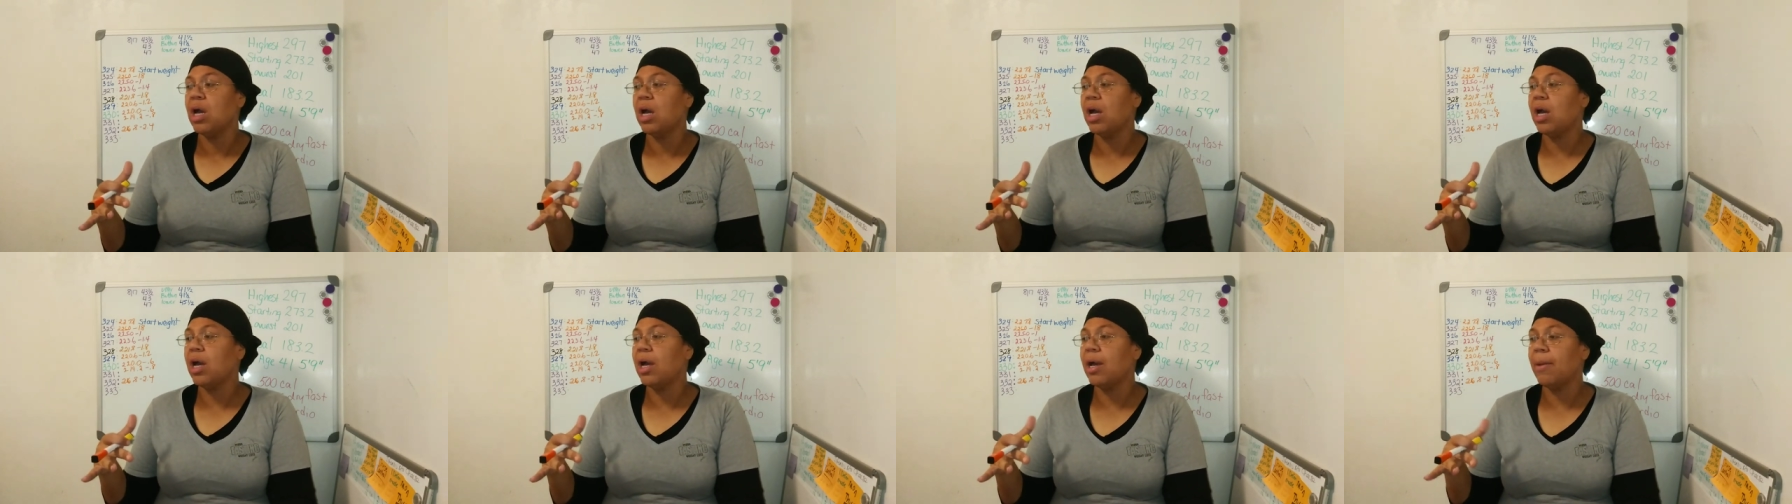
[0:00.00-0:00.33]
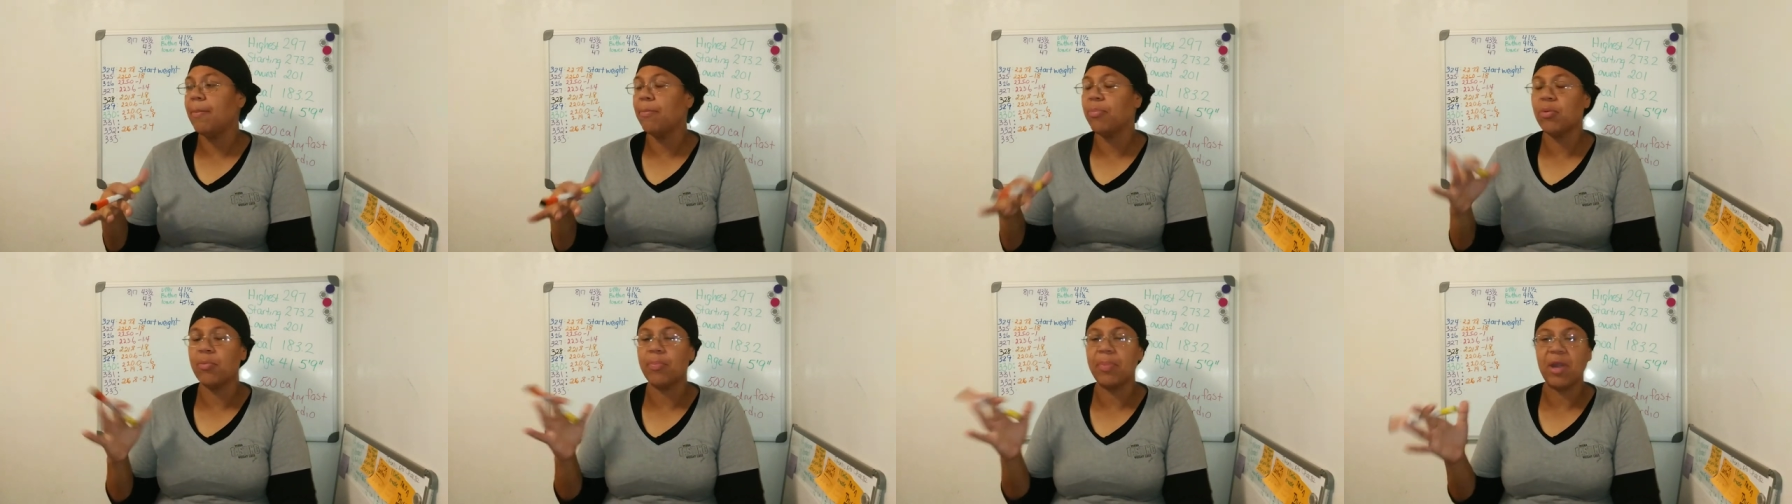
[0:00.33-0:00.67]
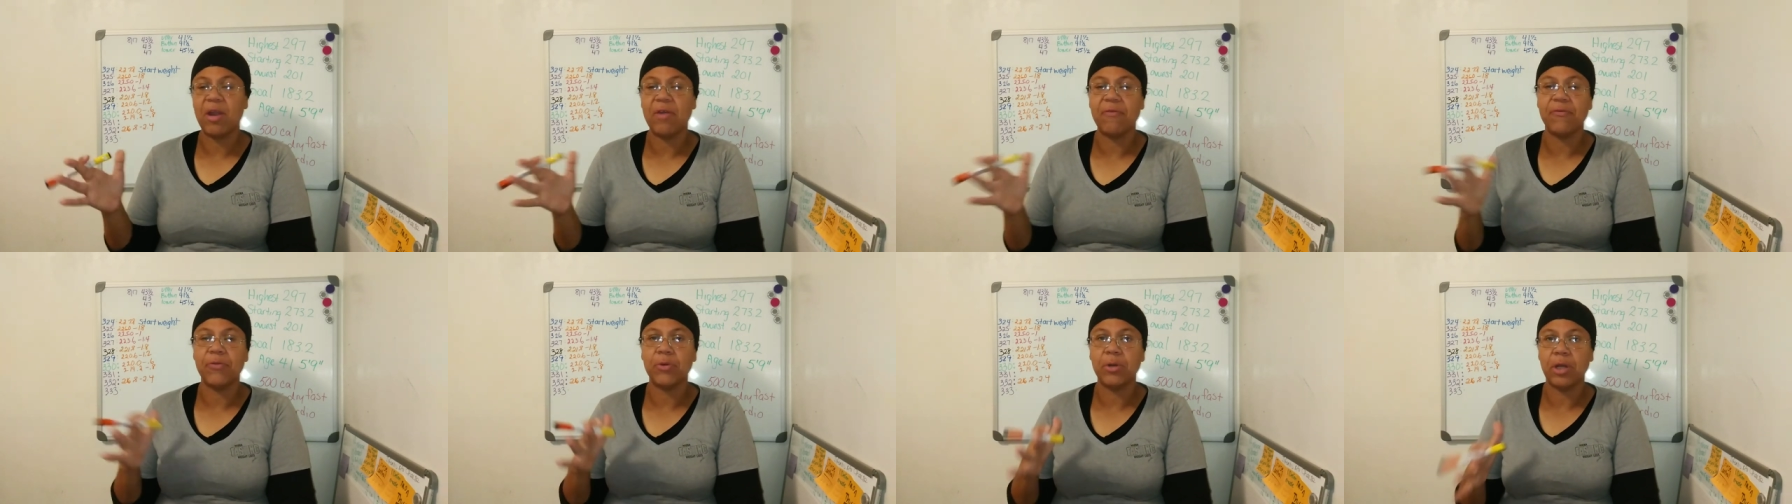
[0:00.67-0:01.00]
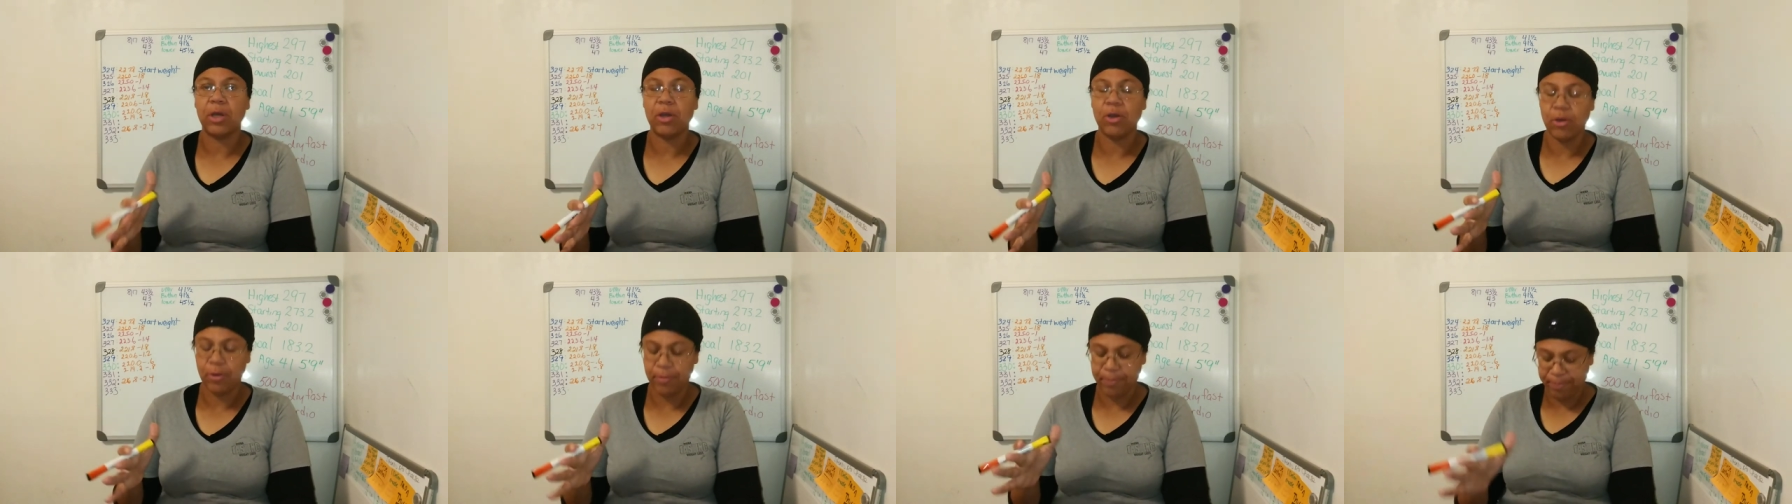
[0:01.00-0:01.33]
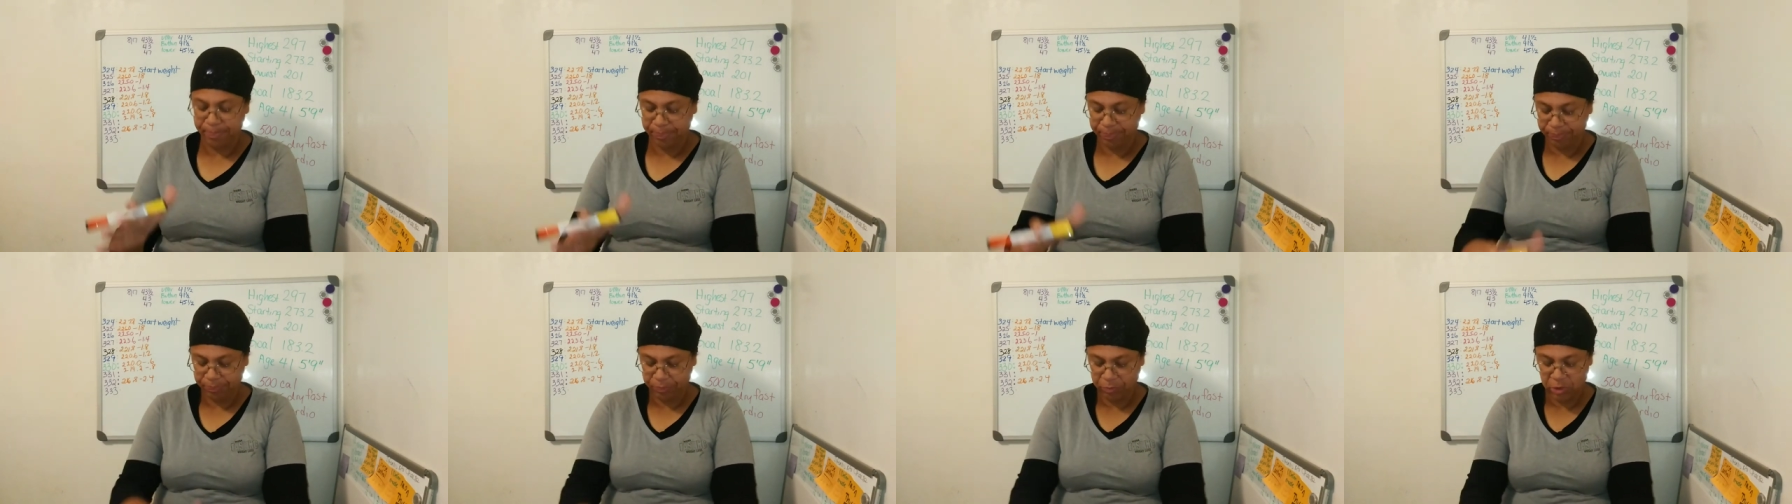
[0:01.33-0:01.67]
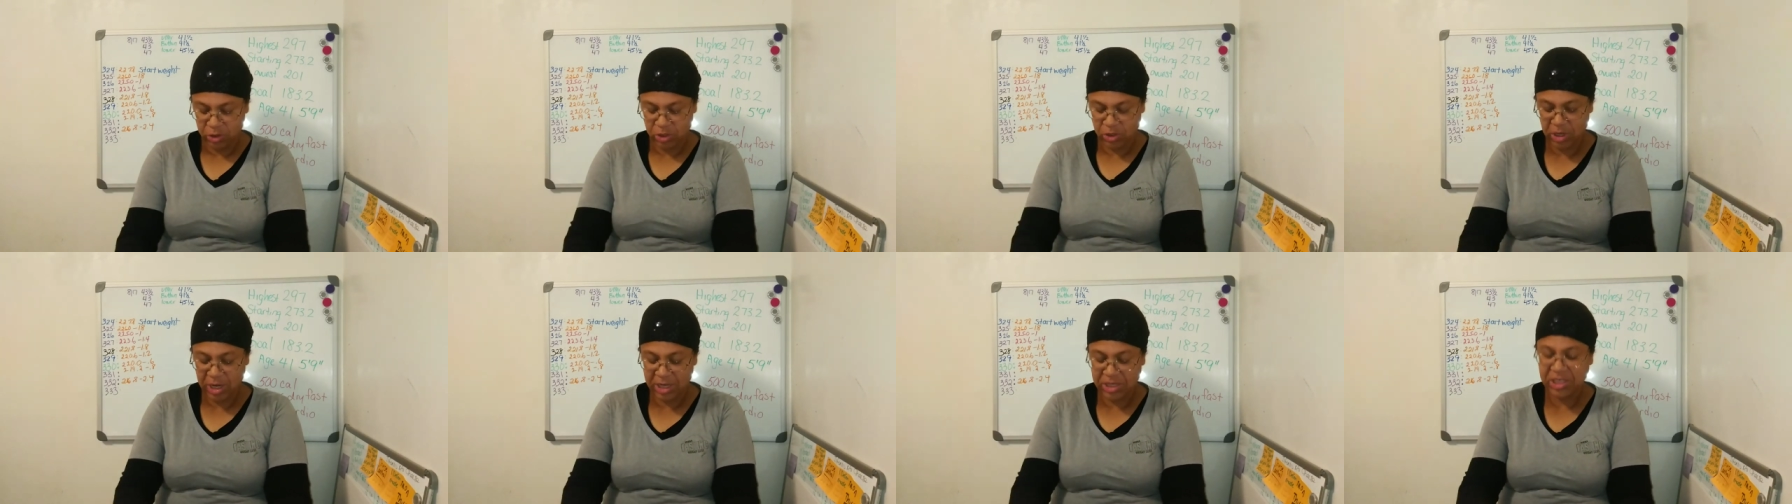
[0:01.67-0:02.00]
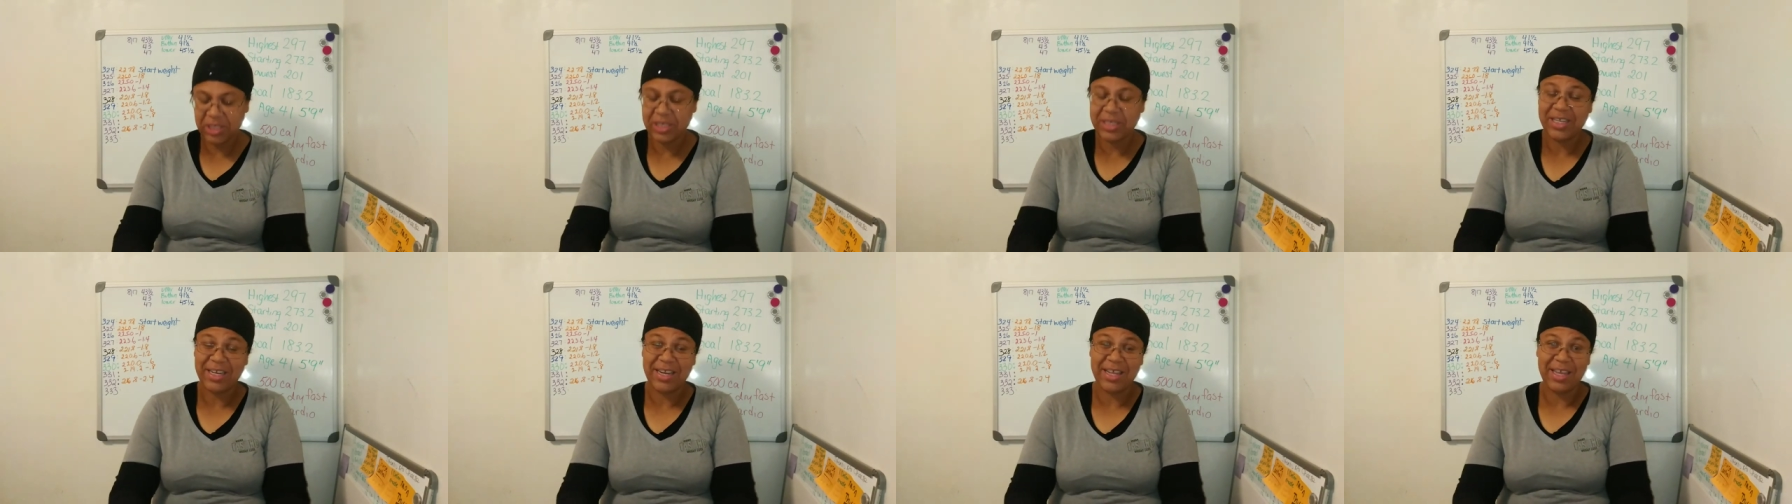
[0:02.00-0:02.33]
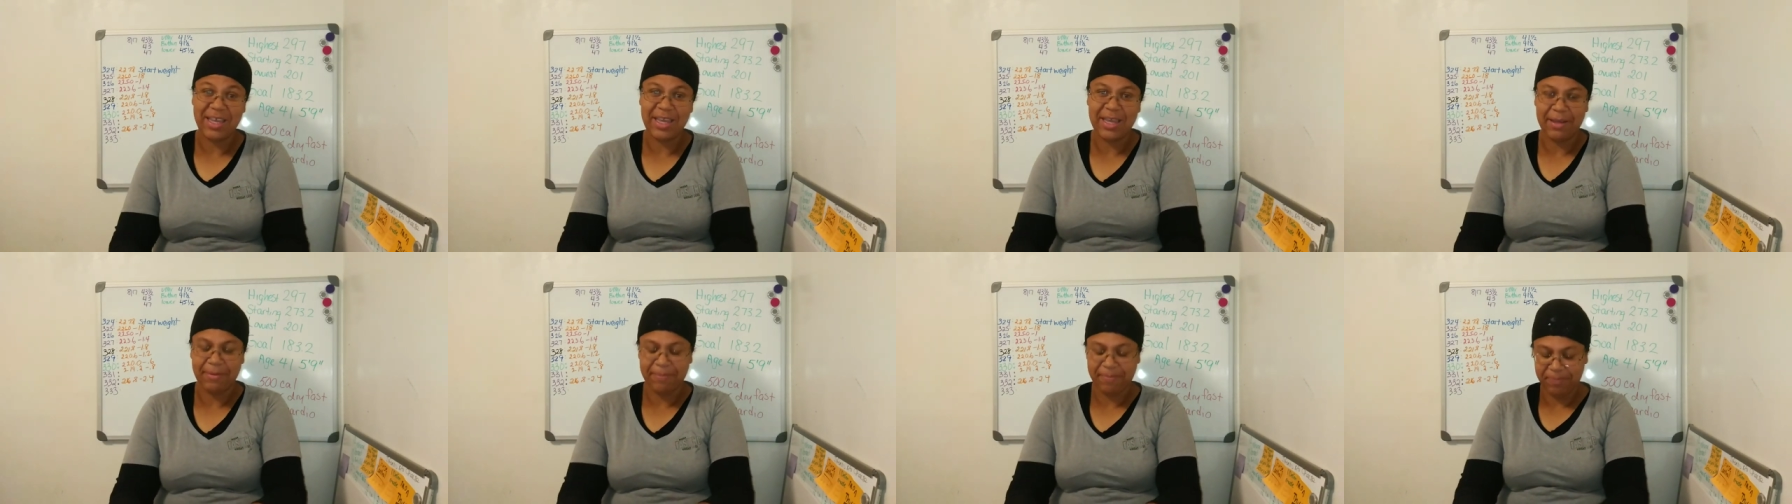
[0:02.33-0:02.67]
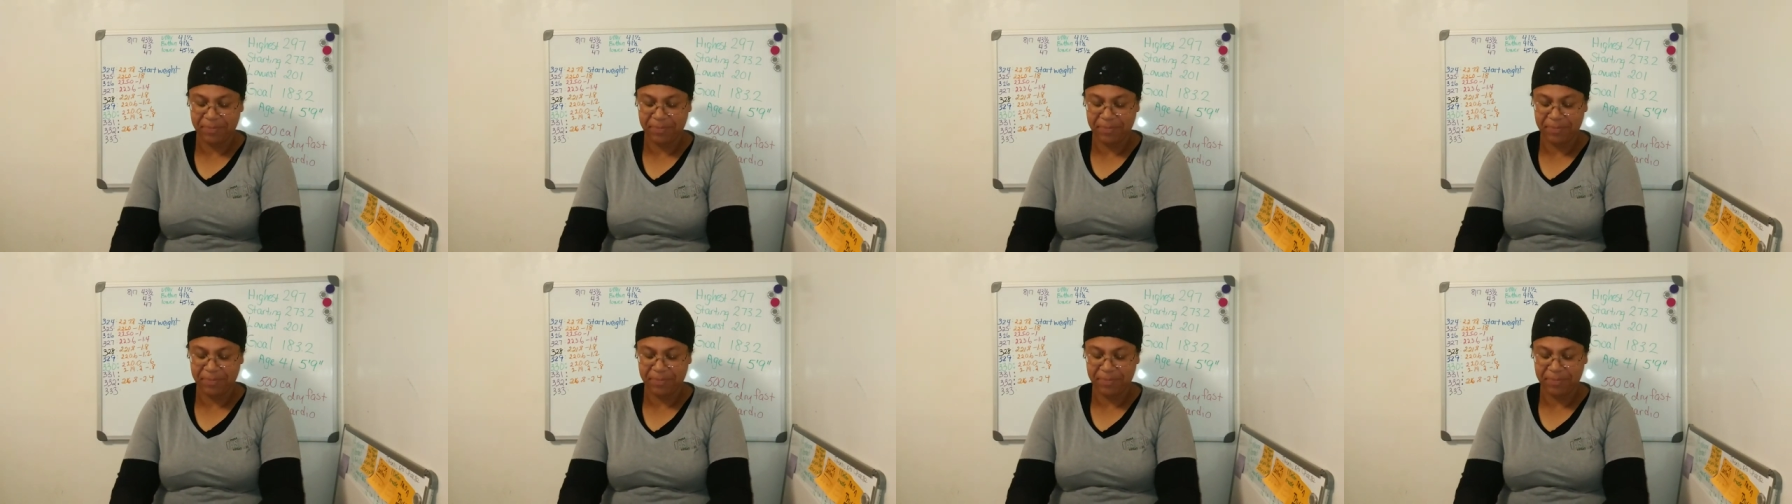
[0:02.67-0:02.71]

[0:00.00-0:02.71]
um, prepare food at home. So I just didn't eat.